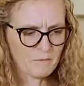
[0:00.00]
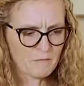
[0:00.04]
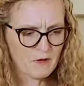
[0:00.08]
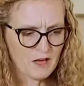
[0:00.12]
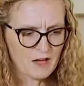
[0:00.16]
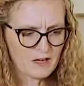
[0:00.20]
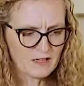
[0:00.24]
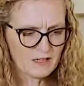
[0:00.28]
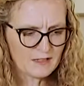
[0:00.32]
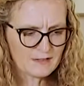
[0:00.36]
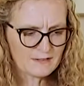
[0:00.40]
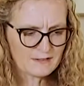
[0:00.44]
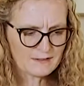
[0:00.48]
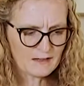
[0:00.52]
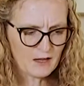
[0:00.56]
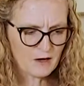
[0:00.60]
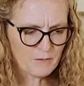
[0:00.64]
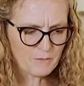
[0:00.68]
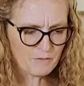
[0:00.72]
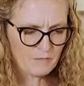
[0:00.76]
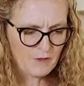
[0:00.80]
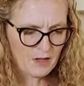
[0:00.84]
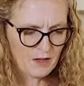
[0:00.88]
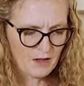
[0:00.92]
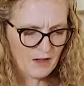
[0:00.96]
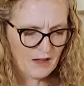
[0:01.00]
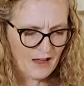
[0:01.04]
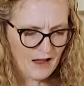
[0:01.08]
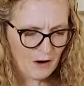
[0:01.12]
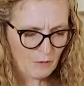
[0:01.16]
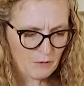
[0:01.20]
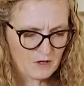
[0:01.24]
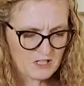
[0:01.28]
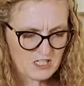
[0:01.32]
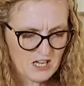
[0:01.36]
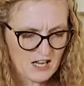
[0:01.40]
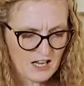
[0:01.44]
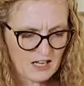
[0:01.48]
and it's out
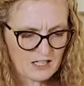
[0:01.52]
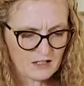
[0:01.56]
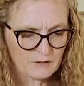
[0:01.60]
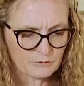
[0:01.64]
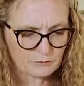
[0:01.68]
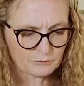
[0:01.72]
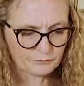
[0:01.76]
of date,